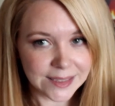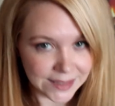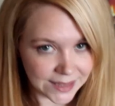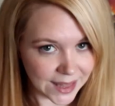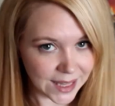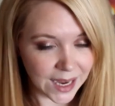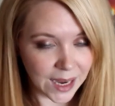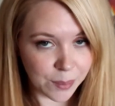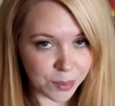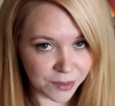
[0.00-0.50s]

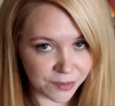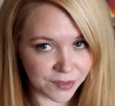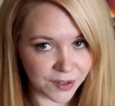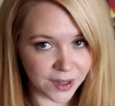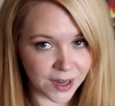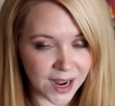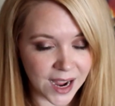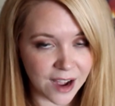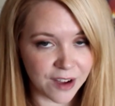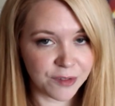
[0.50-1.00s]
than I prefer
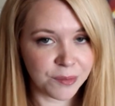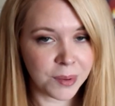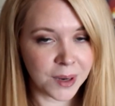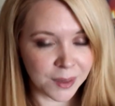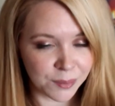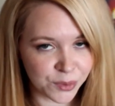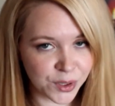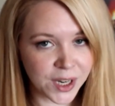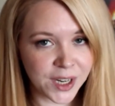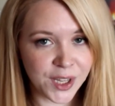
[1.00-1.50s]
to have, but
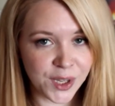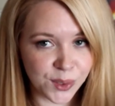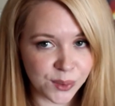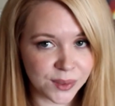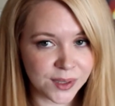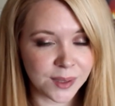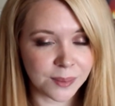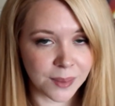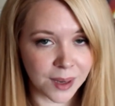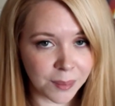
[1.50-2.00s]
I'm trying to
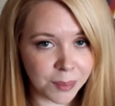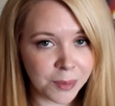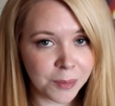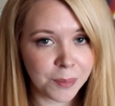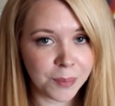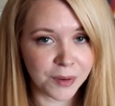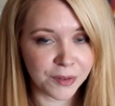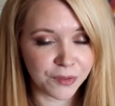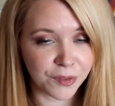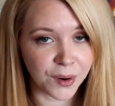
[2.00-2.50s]
use them up
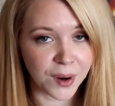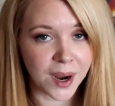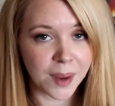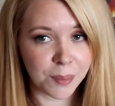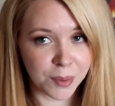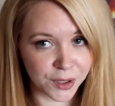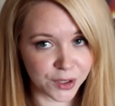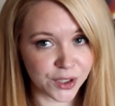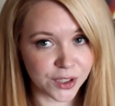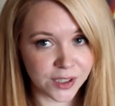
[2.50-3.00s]
before I
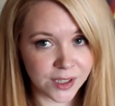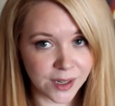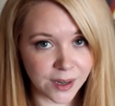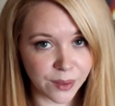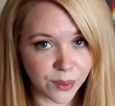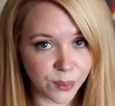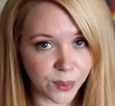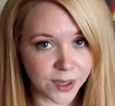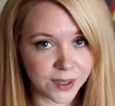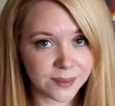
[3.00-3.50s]
purchase
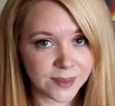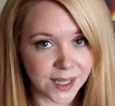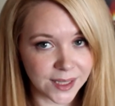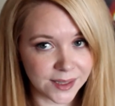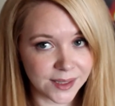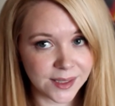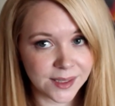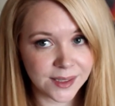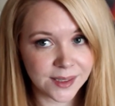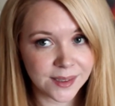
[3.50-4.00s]
another one.
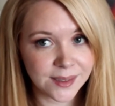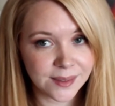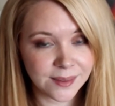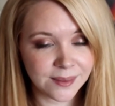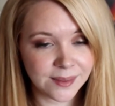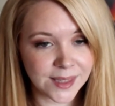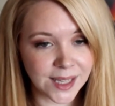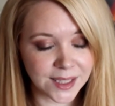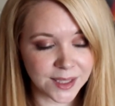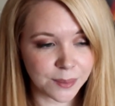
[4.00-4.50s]
That's
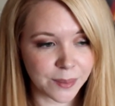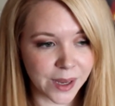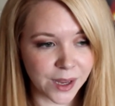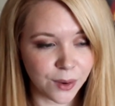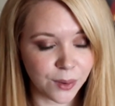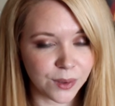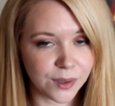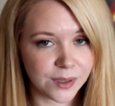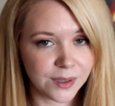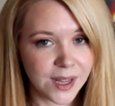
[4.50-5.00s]
that's my
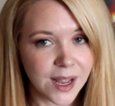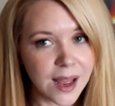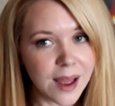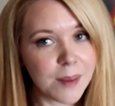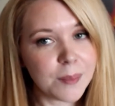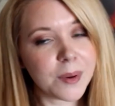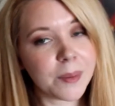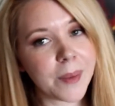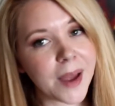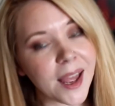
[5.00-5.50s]
goal.
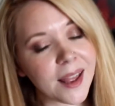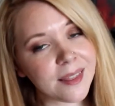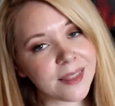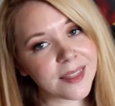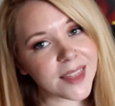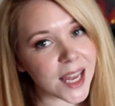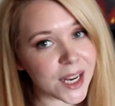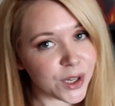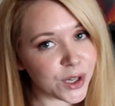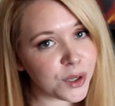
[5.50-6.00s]
But man,
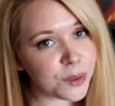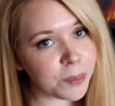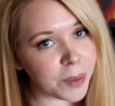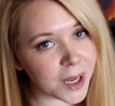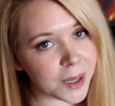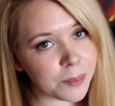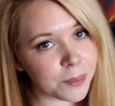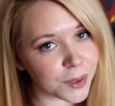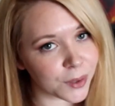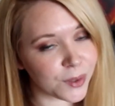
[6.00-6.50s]
that new
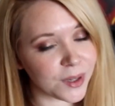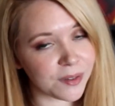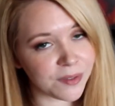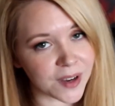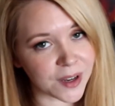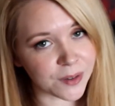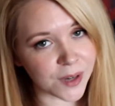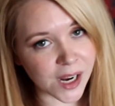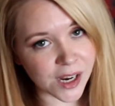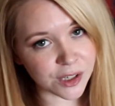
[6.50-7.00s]
Bite Beauty
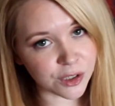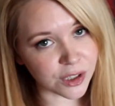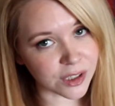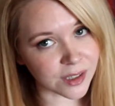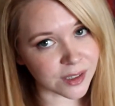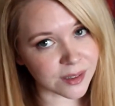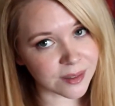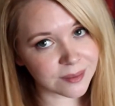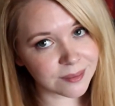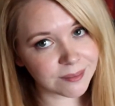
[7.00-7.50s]

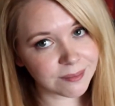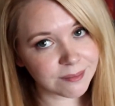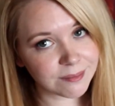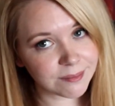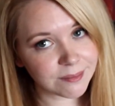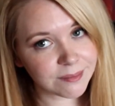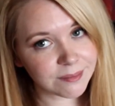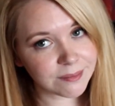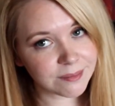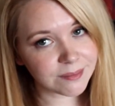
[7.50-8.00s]
foundation
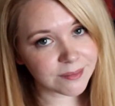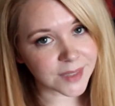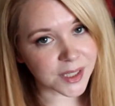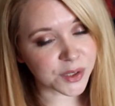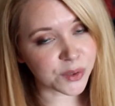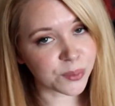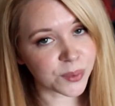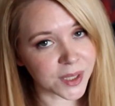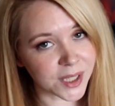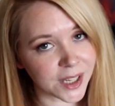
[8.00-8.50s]

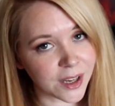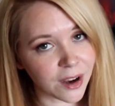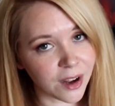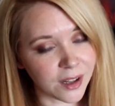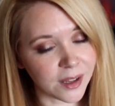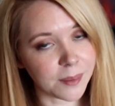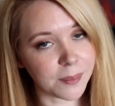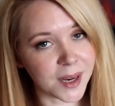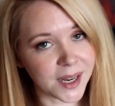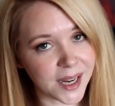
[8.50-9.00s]
is really
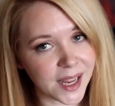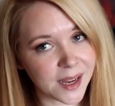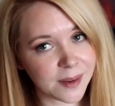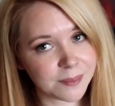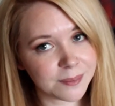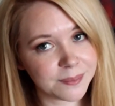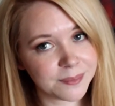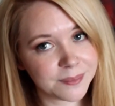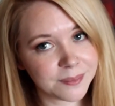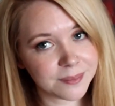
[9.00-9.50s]
calling my
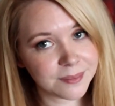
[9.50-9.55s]
name.